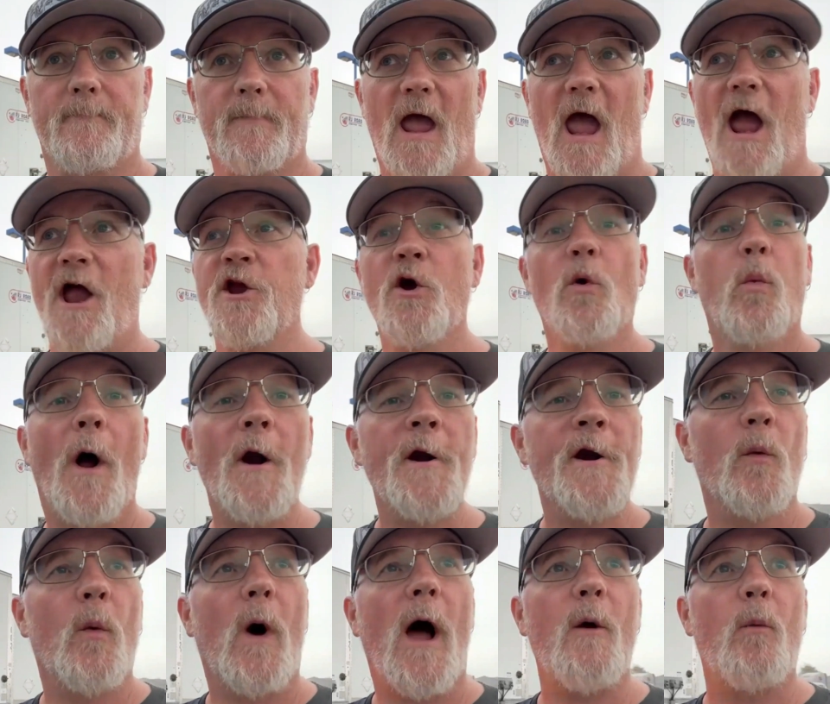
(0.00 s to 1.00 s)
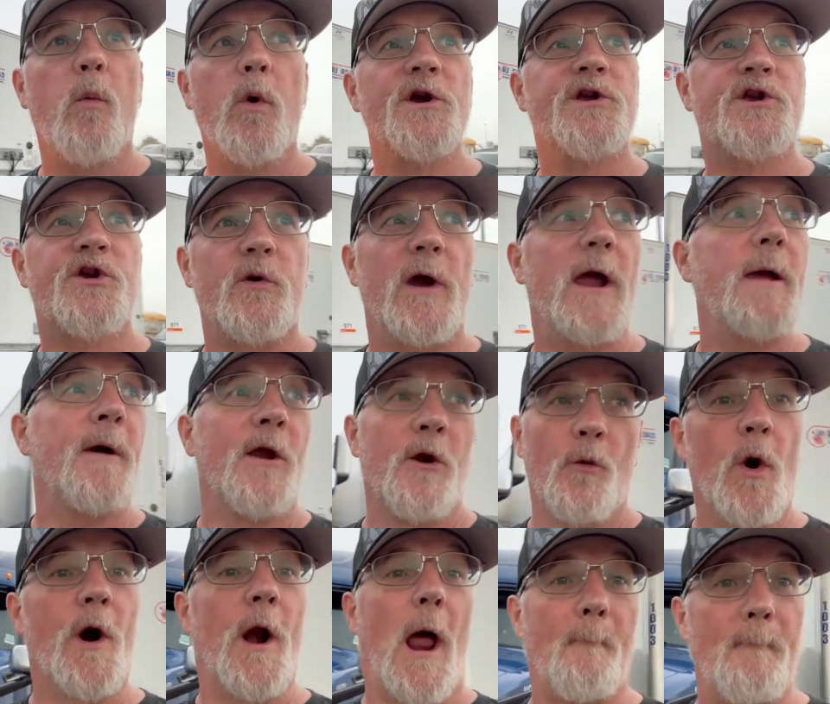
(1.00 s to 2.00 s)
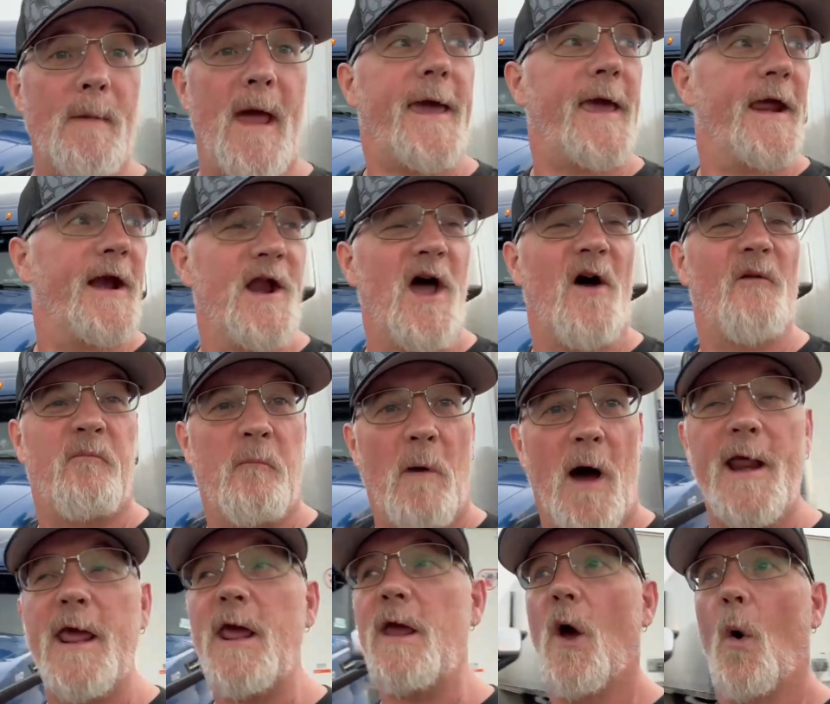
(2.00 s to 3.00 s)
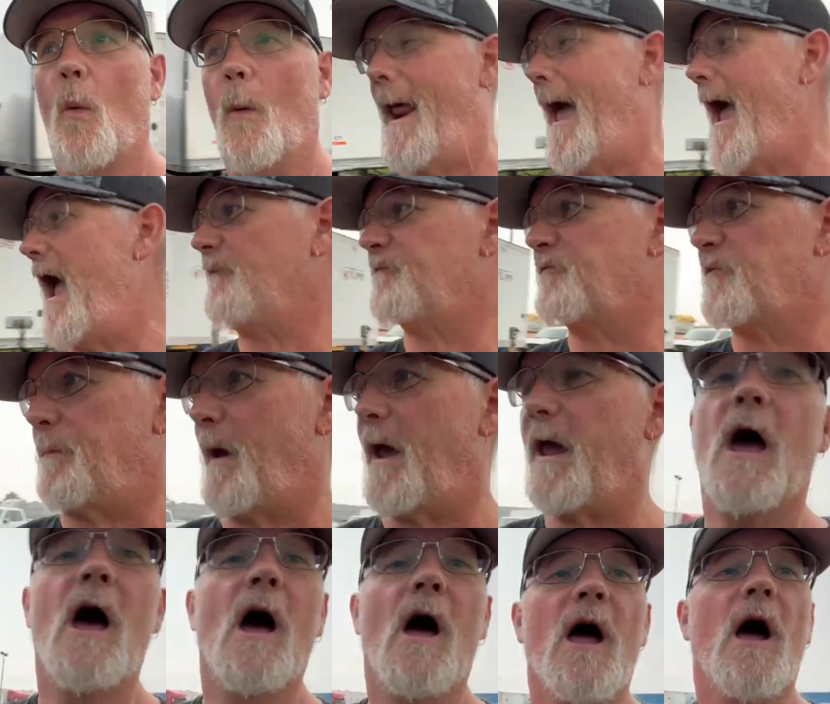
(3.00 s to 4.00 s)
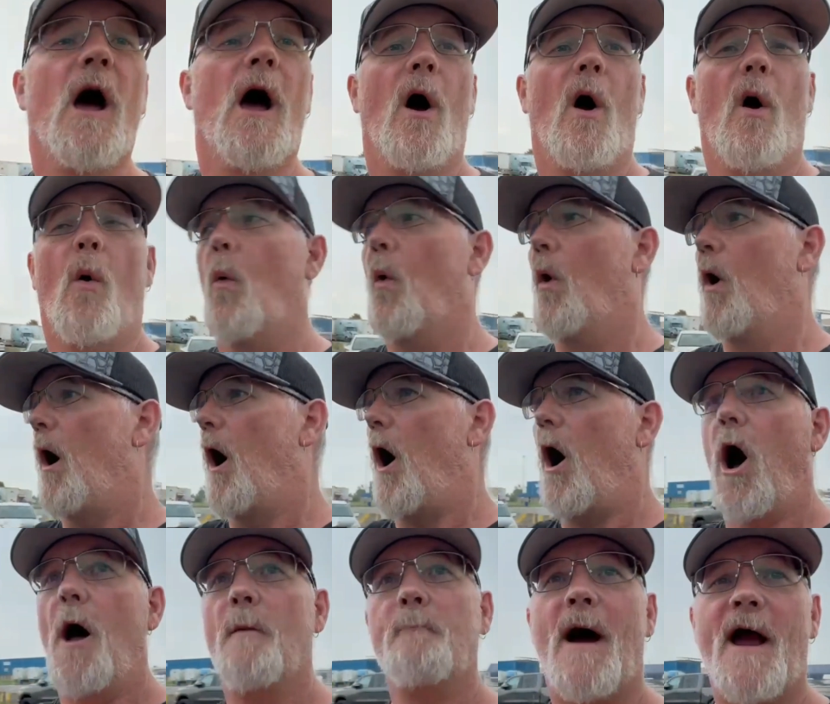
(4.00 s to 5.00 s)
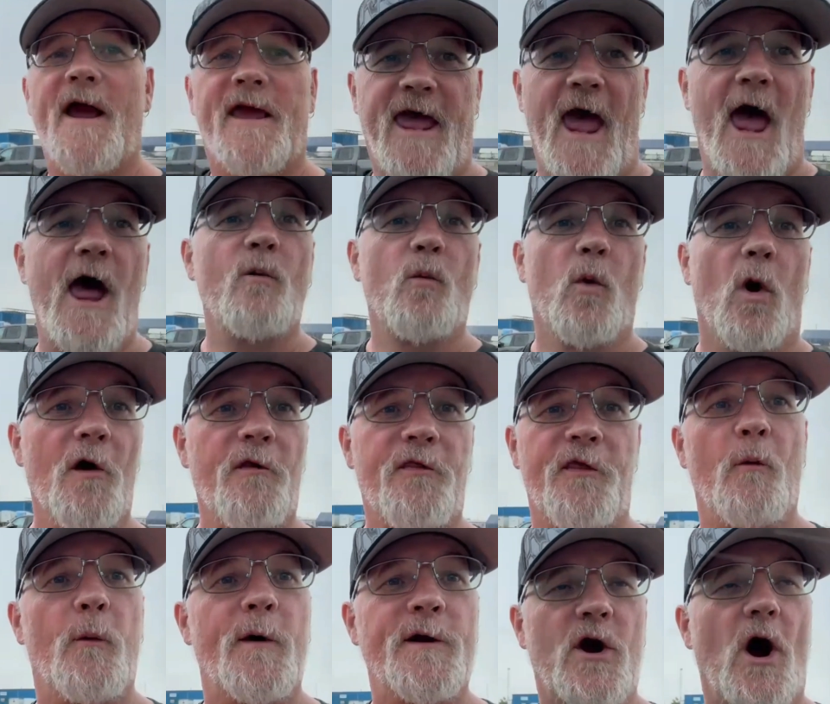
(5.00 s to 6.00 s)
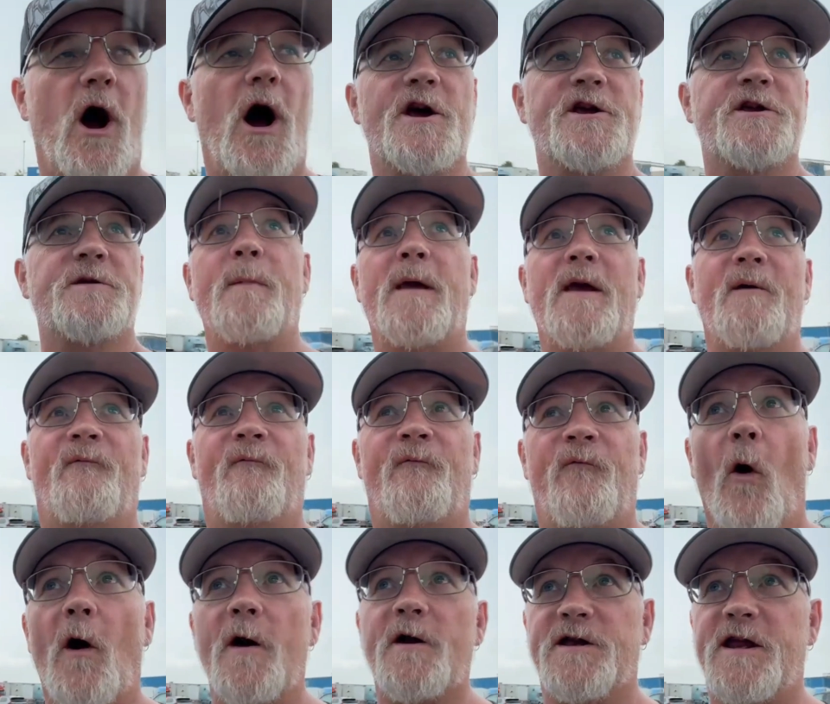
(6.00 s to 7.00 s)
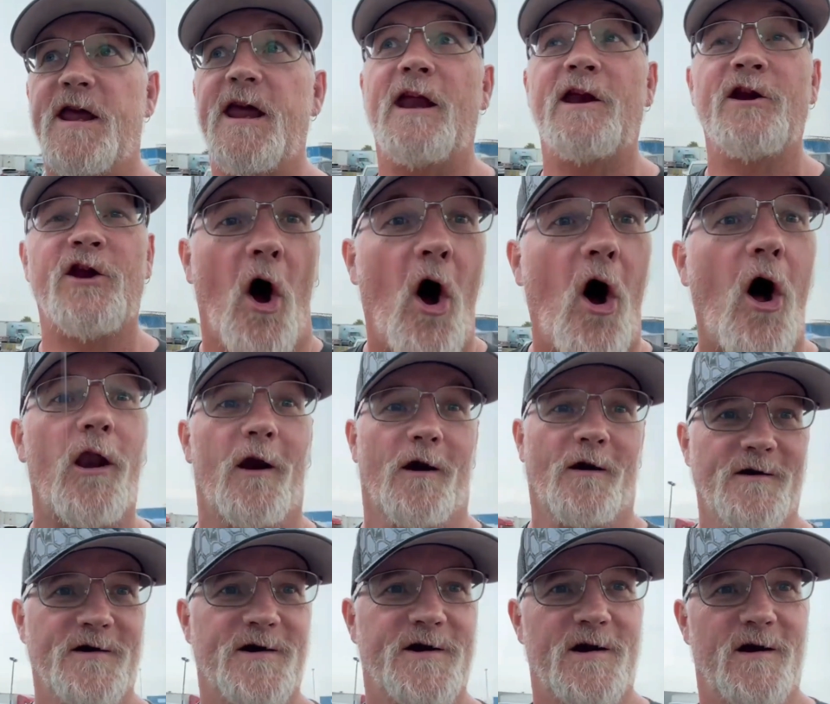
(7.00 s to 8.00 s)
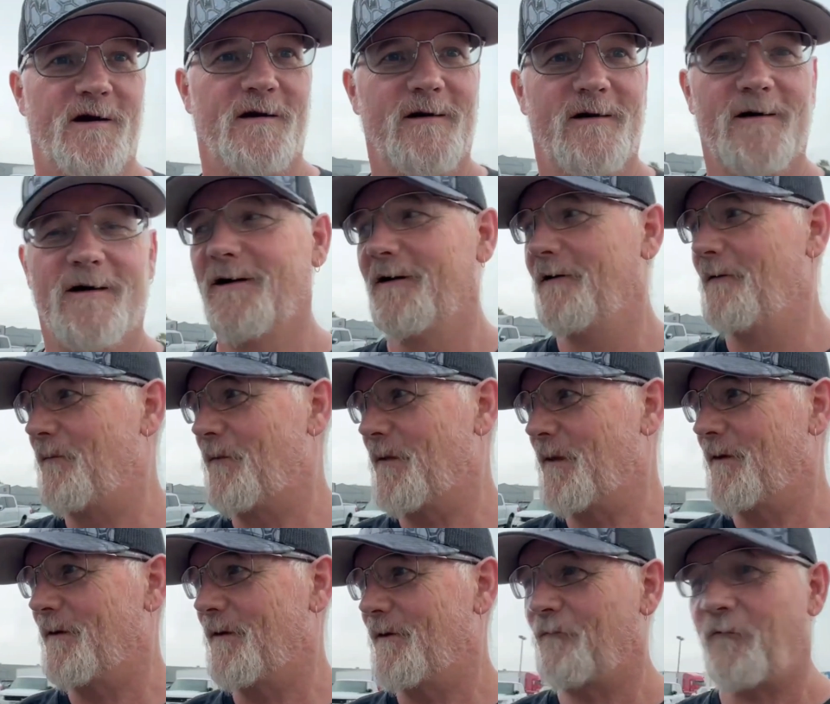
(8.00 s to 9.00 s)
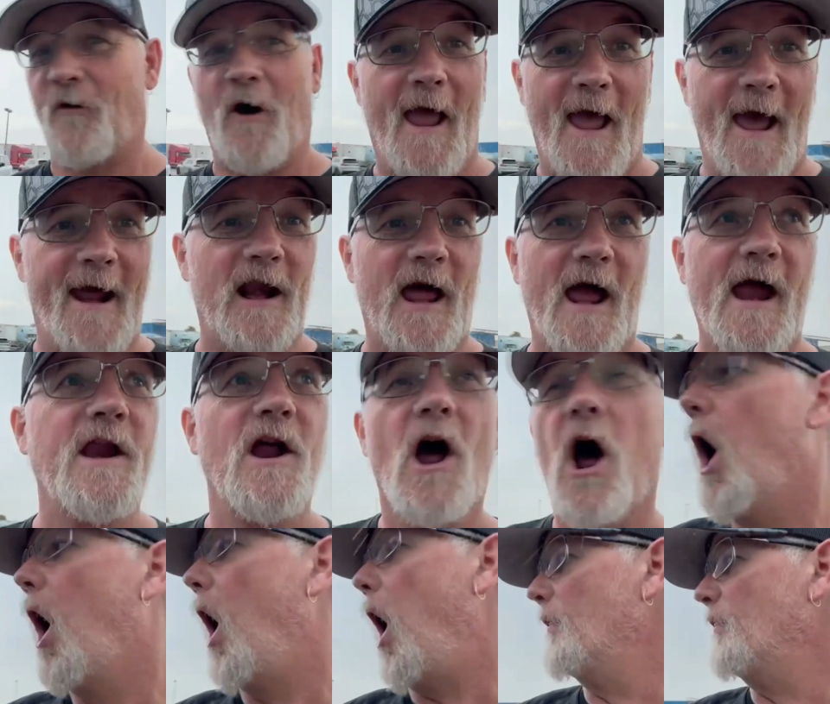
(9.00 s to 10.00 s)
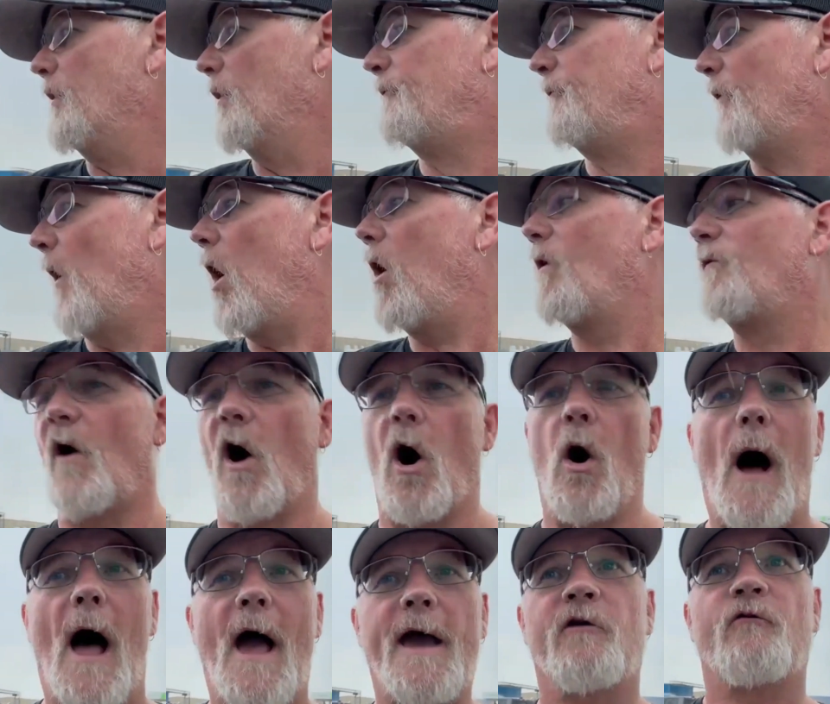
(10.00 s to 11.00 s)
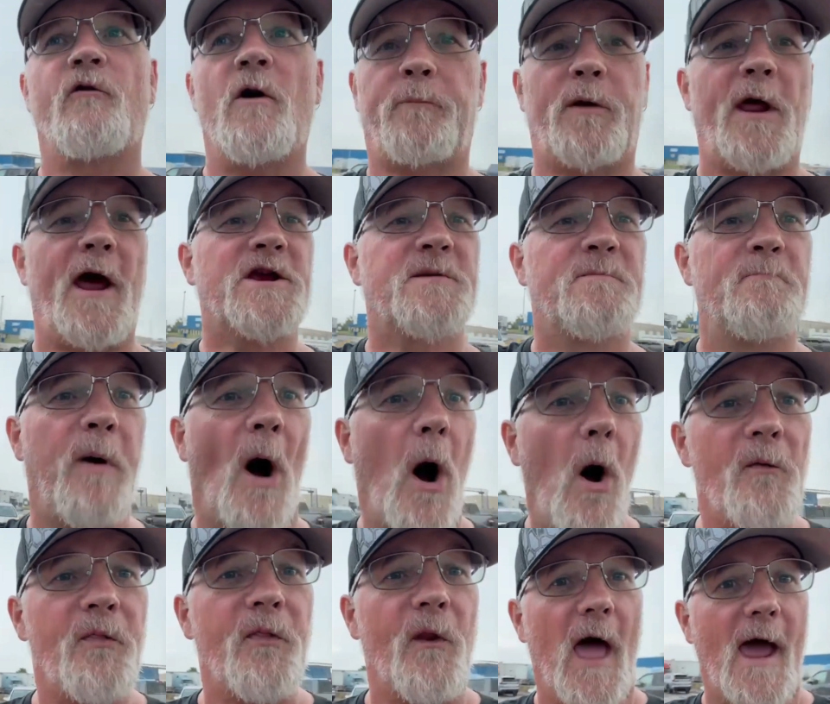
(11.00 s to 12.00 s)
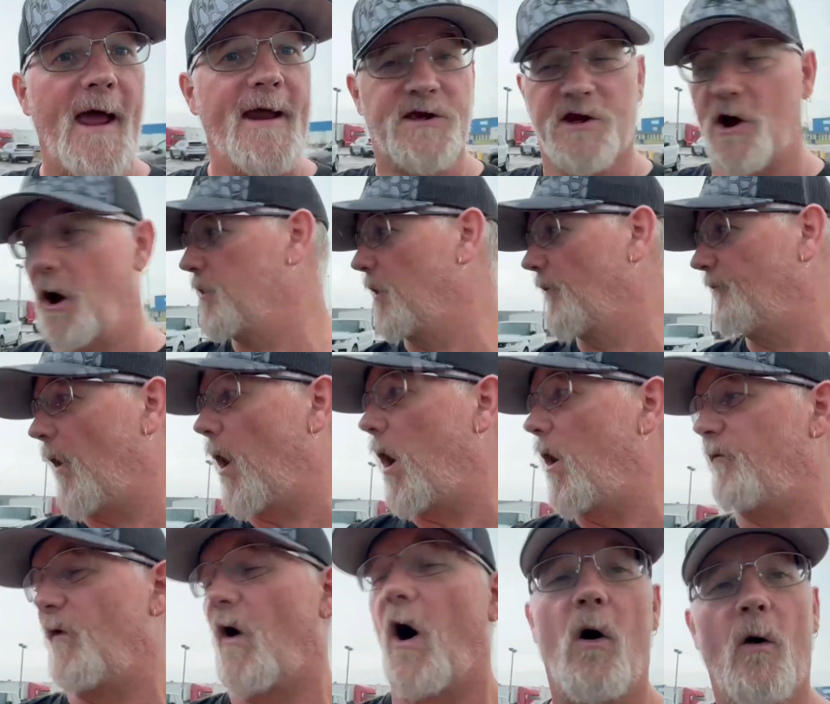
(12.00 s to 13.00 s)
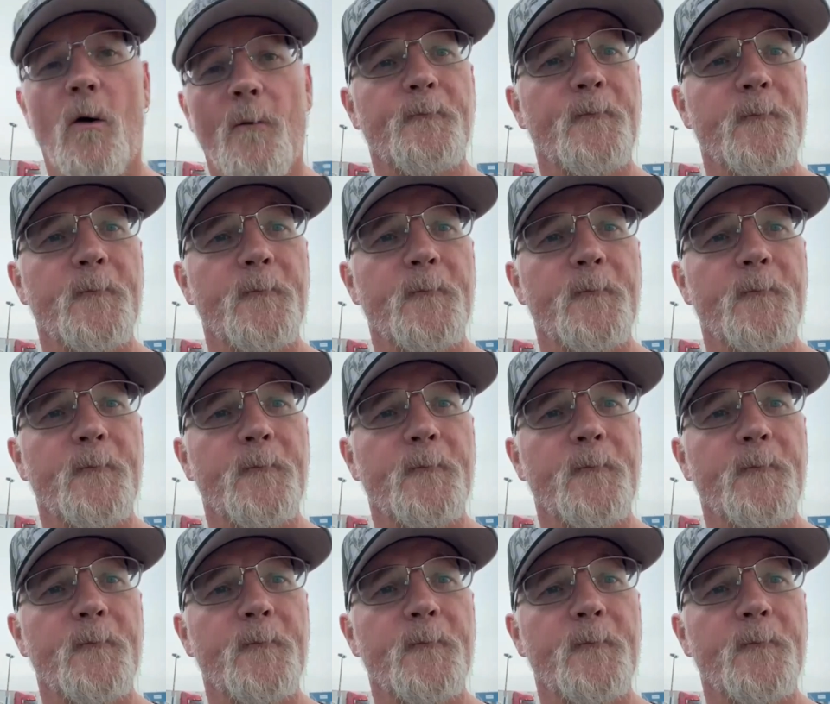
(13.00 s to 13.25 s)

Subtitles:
And you wonder why we're screaming we're not making enough money when I have to pay. On my Kenworth, it would cost me $14 for a headlight. On the Volvo, I could replace both lights on the Volvo